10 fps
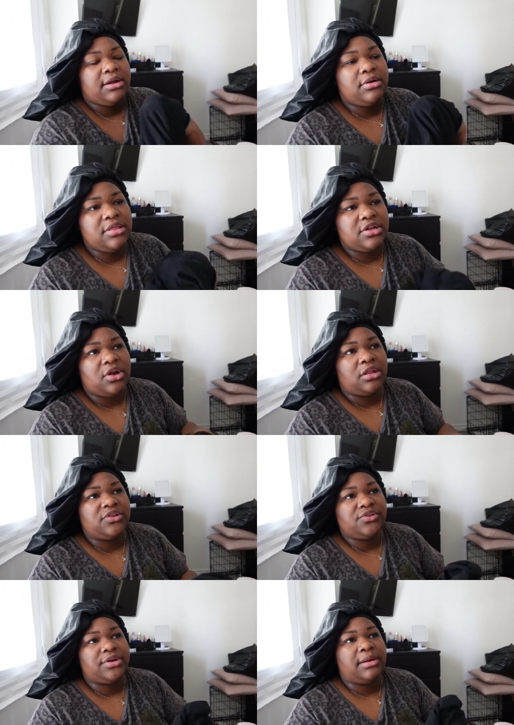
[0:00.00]
I go to the dollar
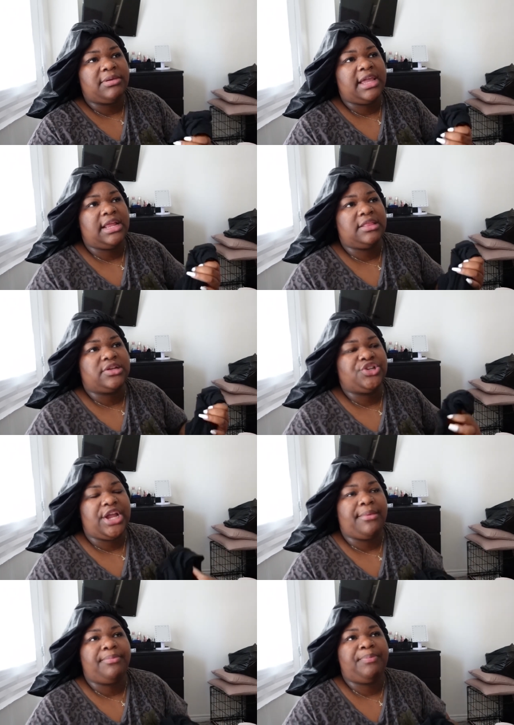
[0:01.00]
store, I'm getting the
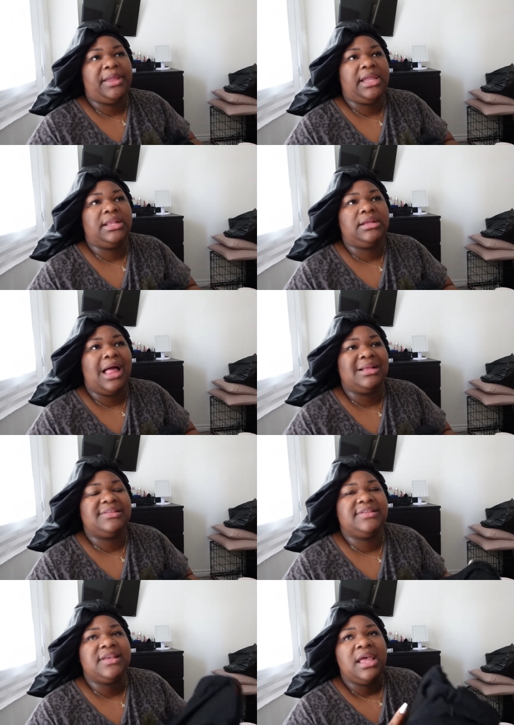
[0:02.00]
champagne
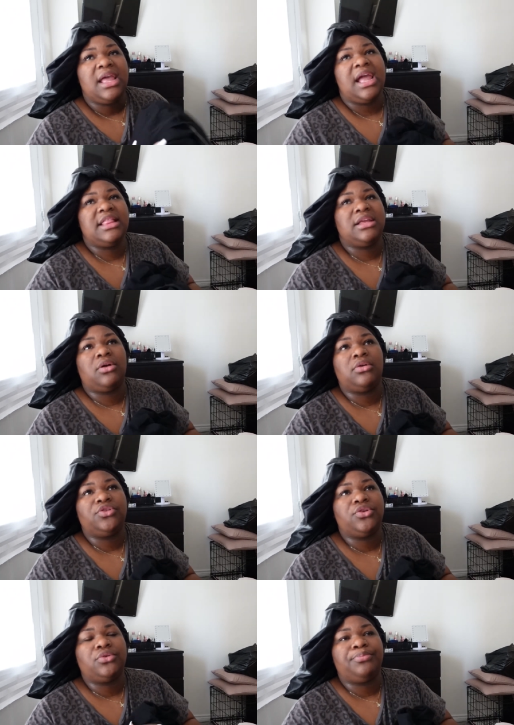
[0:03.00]
glasses and then
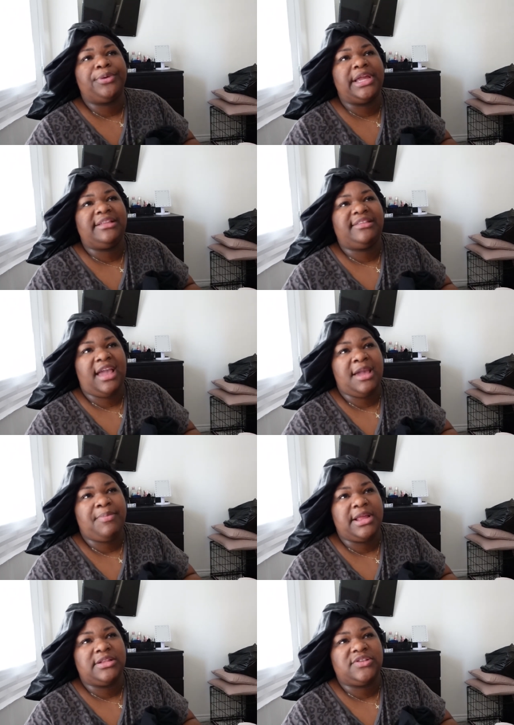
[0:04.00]
also bringing tape
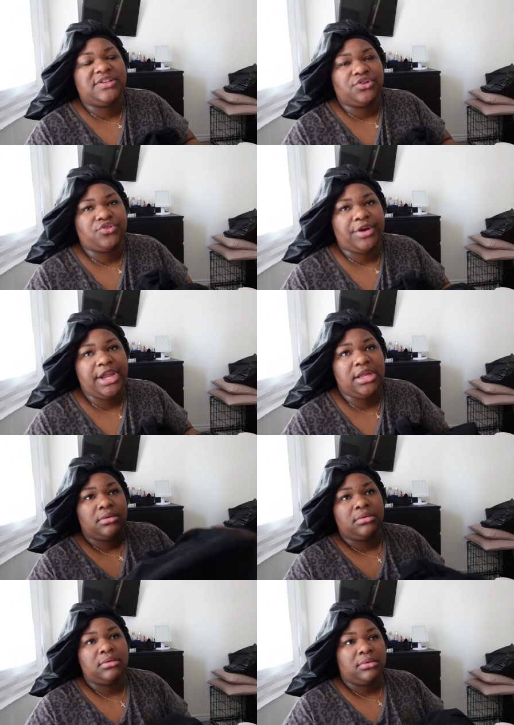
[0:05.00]
and scissors, right?
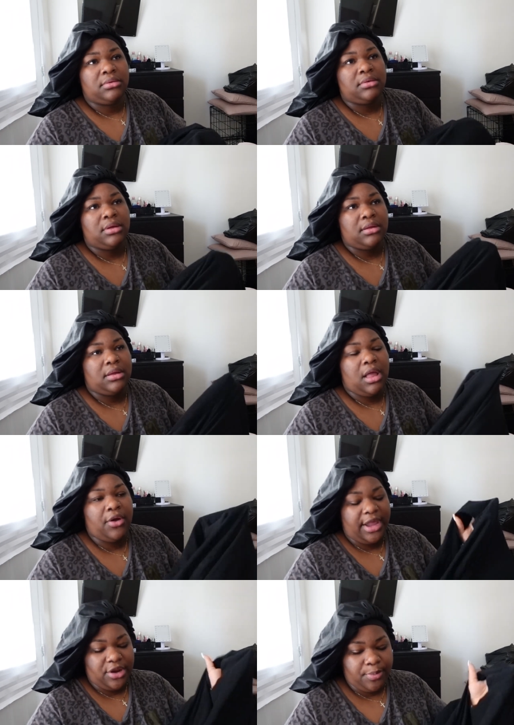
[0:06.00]
Yes, please. Thank you. Okay, no